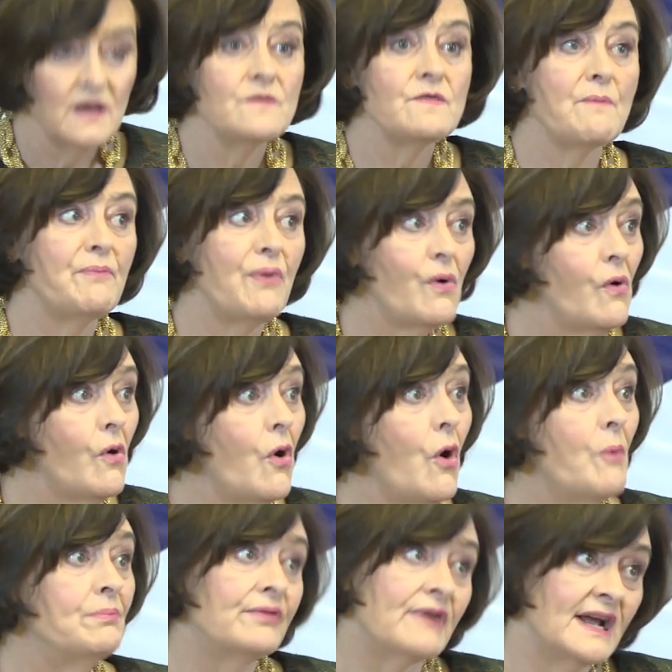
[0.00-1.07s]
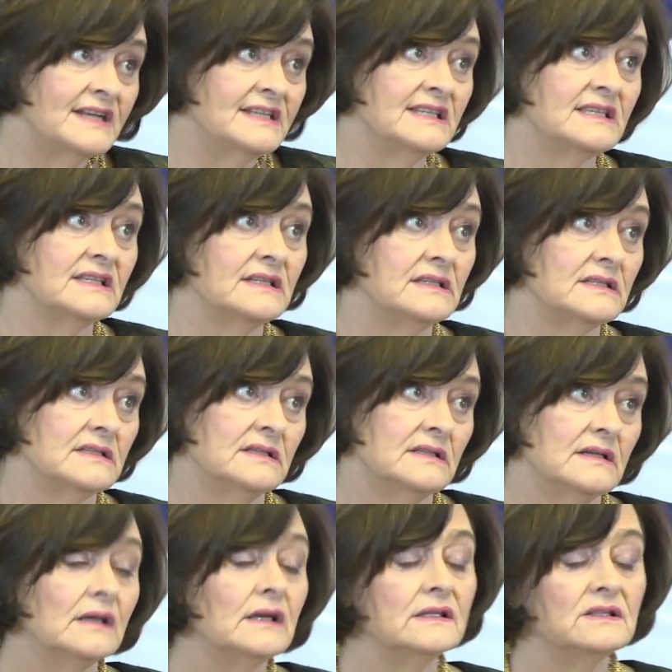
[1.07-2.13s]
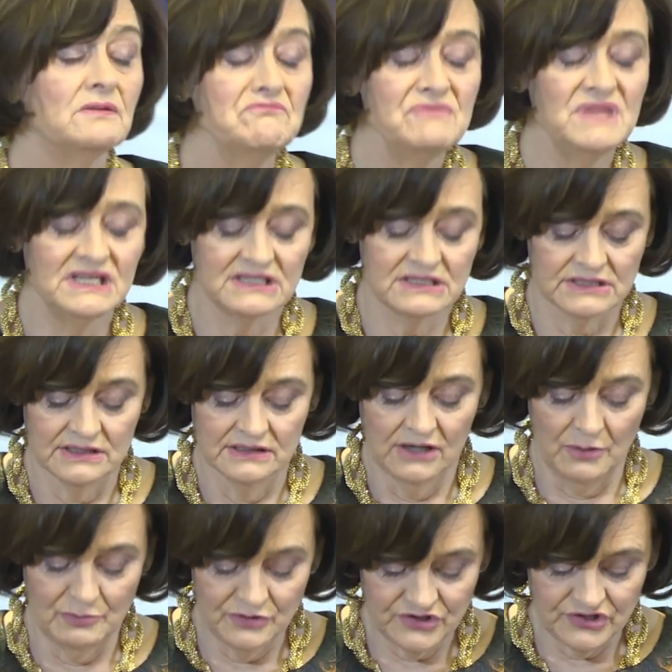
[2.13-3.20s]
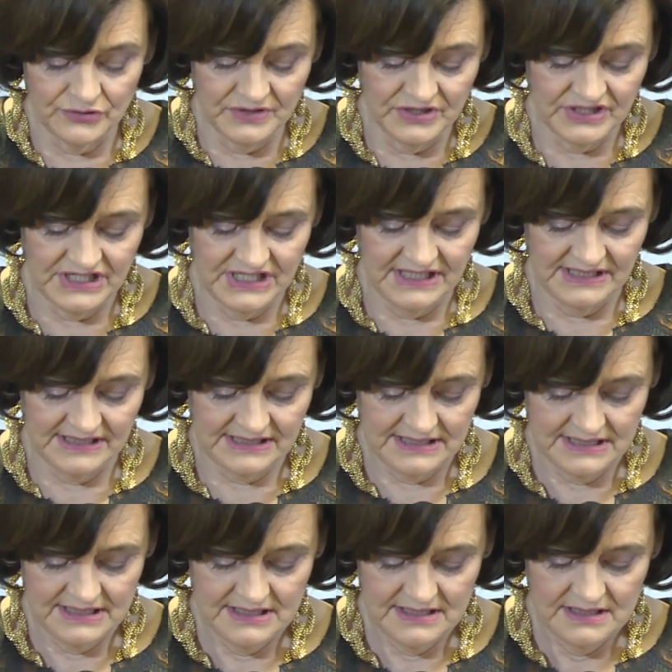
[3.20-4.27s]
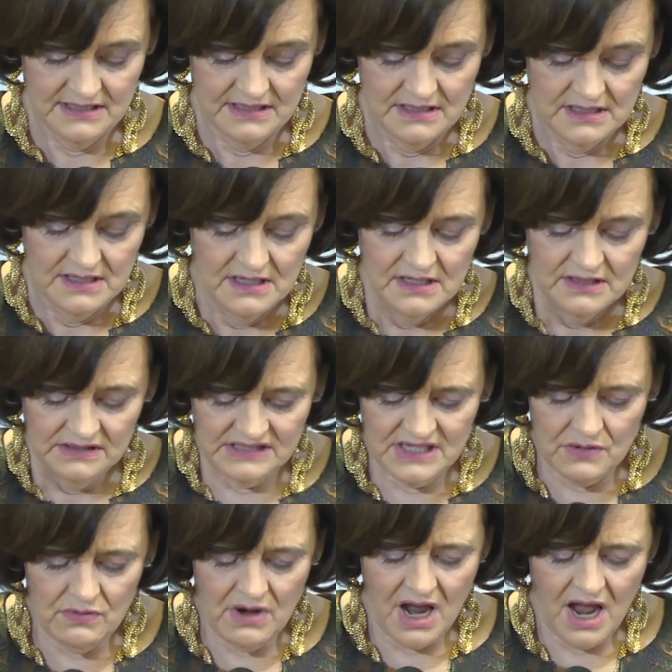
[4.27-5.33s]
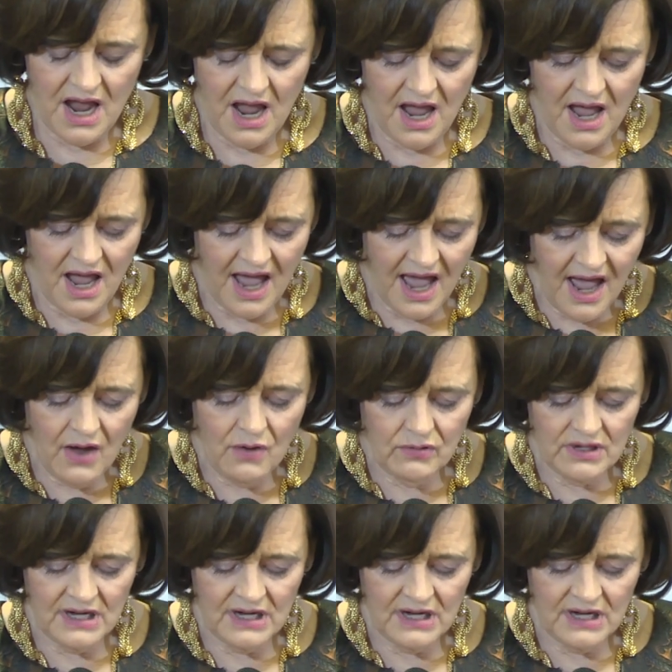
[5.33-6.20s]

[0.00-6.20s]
the poor practices, and the missed opportunities. So, how